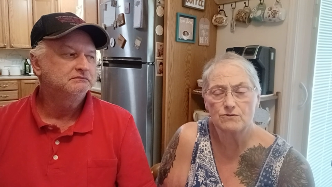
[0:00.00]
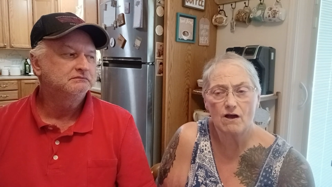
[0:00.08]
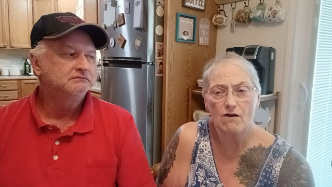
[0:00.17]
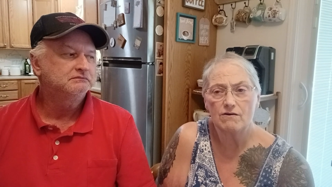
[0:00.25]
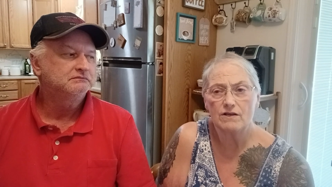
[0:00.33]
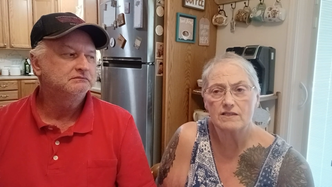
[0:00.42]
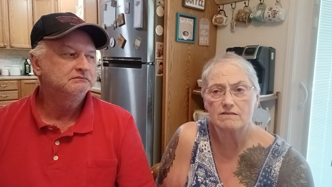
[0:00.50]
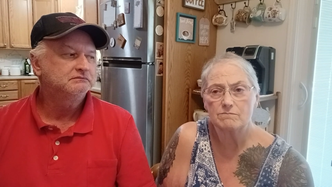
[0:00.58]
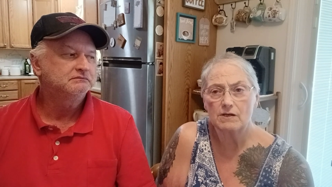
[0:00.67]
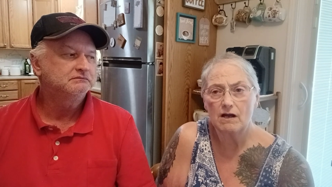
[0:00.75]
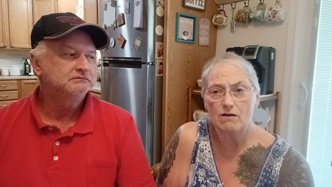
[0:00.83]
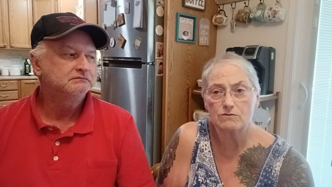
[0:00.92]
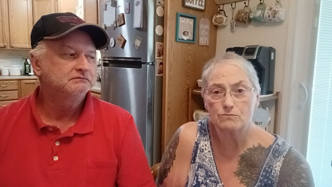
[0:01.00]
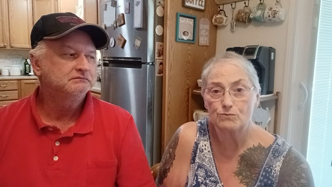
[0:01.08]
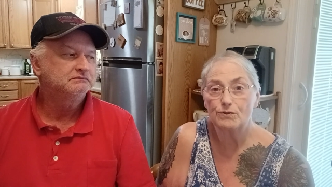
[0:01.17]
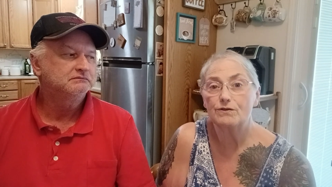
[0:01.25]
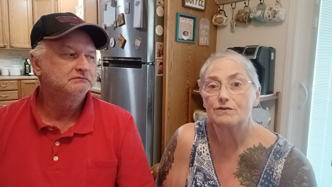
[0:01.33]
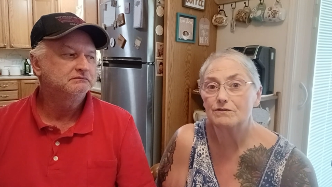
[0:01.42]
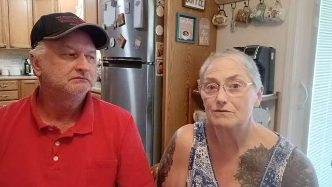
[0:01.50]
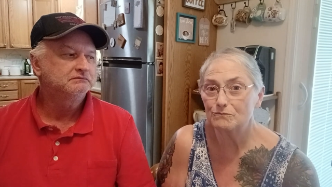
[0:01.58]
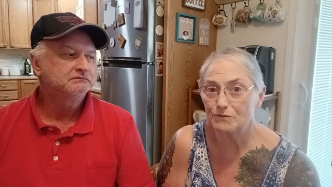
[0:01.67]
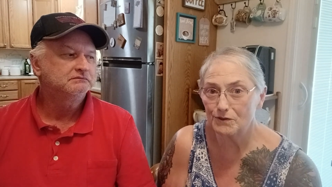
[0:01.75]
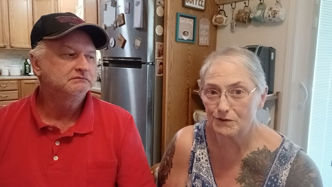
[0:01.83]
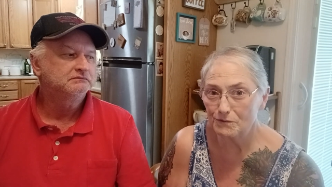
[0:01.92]
Speaker 1: haul or nothing because we're
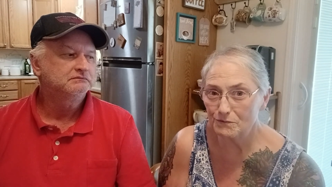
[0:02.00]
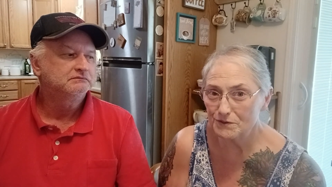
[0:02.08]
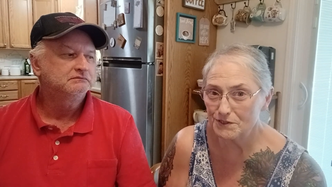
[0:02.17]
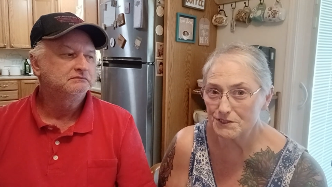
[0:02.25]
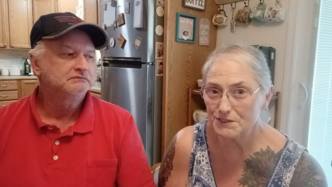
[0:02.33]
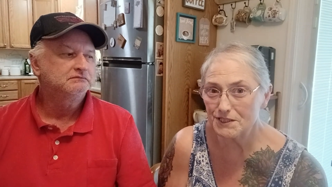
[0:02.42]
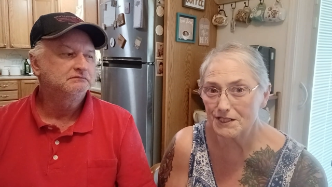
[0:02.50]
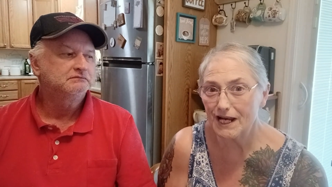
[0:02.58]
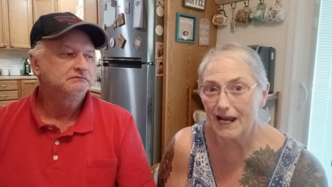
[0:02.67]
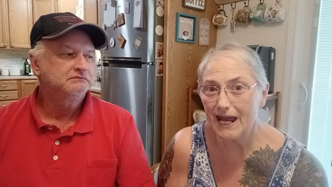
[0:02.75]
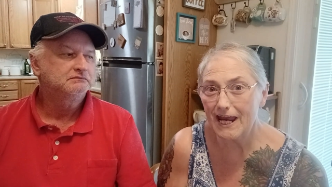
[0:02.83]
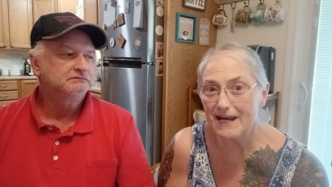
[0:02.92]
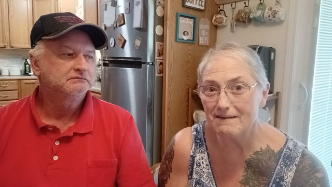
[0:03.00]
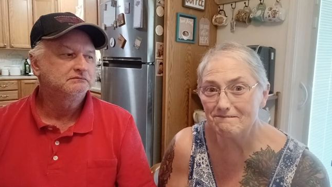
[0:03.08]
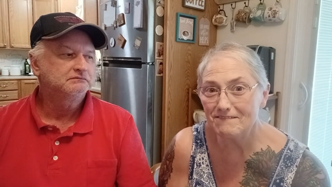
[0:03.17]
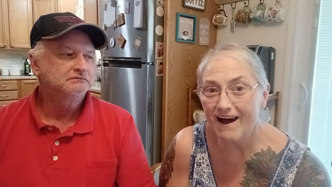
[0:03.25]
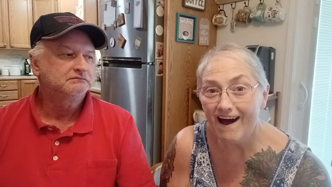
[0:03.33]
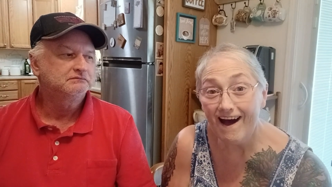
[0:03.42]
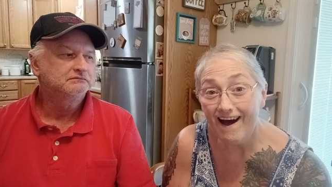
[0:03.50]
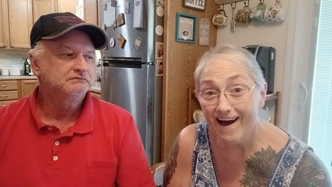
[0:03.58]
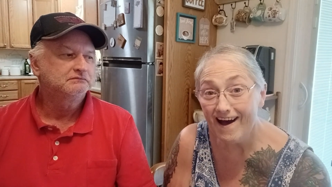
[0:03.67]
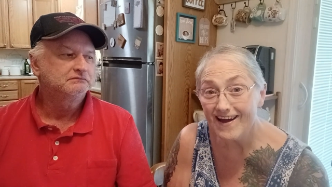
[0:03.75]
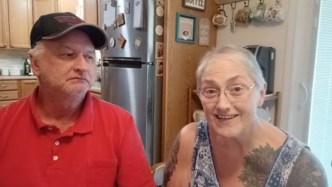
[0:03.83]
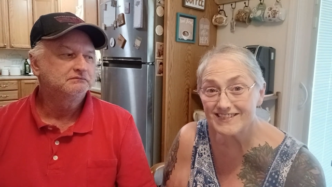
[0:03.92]
we're going to the land of
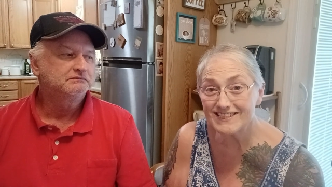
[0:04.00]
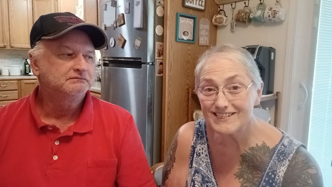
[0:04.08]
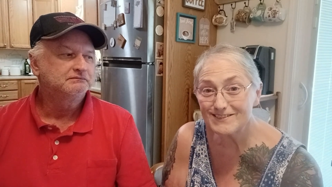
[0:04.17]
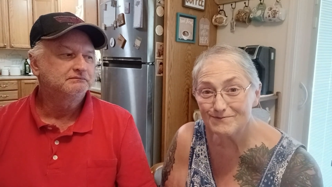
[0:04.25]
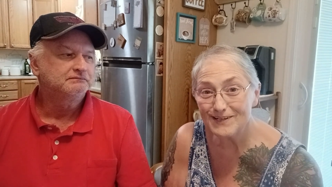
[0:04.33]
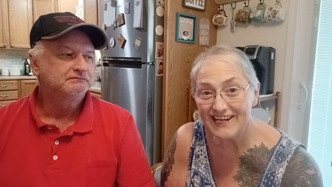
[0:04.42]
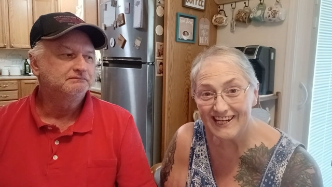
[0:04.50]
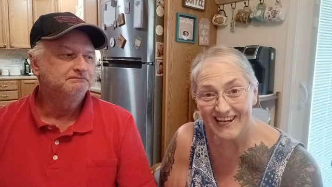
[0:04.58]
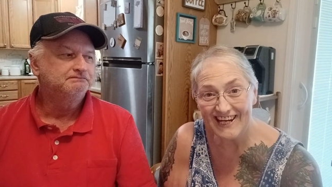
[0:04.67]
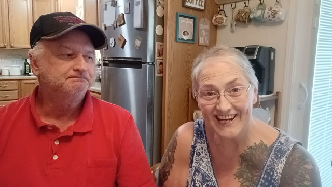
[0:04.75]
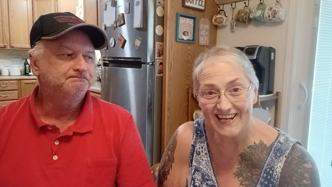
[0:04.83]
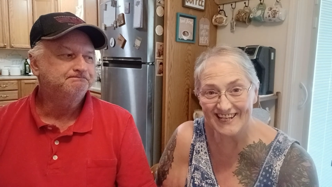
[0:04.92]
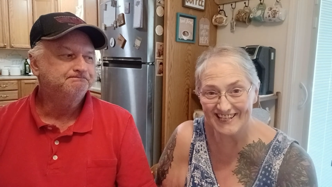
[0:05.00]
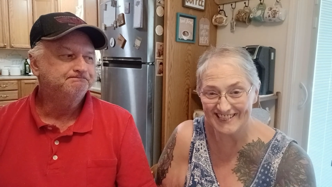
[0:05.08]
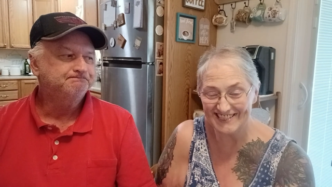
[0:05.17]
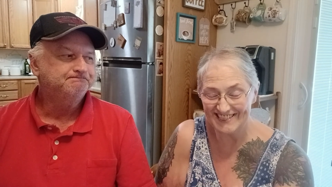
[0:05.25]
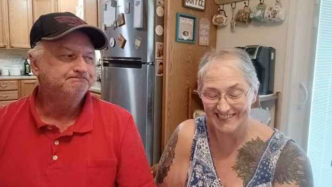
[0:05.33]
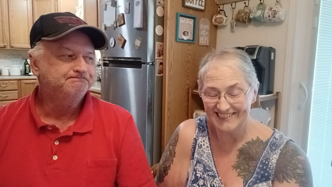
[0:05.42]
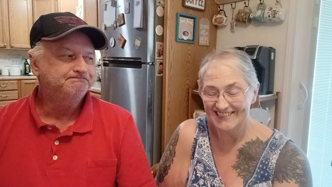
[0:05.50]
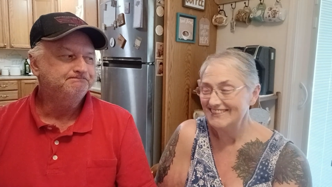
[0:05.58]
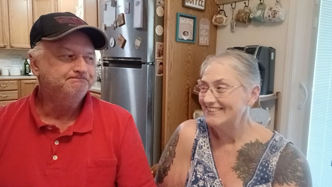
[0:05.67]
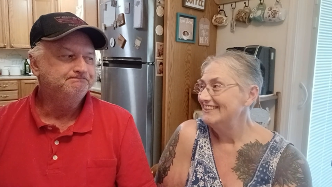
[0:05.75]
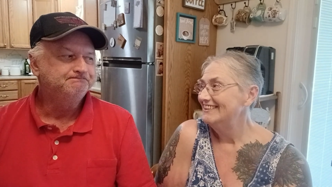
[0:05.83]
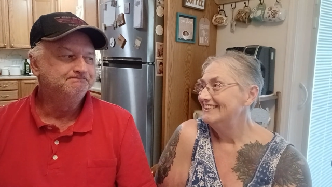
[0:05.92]
Oz this
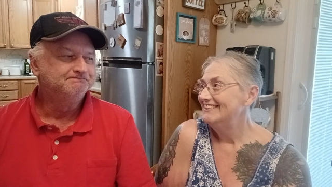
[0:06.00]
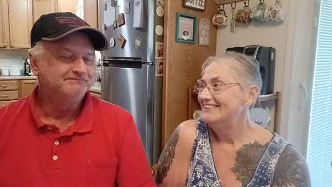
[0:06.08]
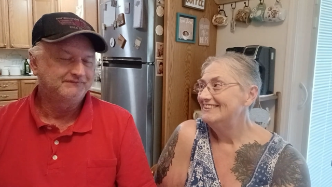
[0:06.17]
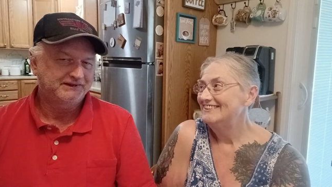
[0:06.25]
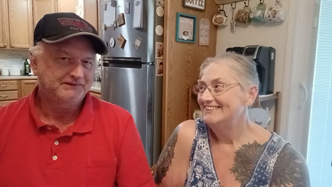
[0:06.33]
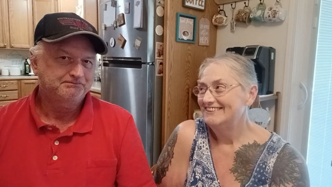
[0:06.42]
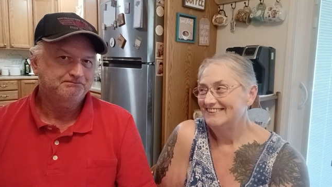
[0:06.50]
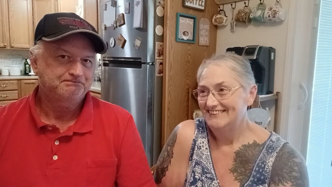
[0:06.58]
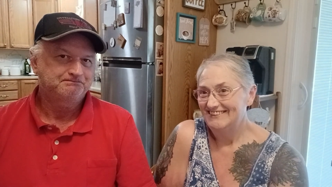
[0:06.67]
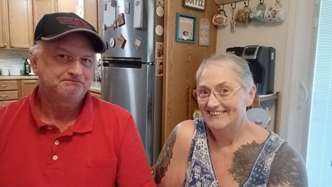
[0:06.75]
weekend. Yep.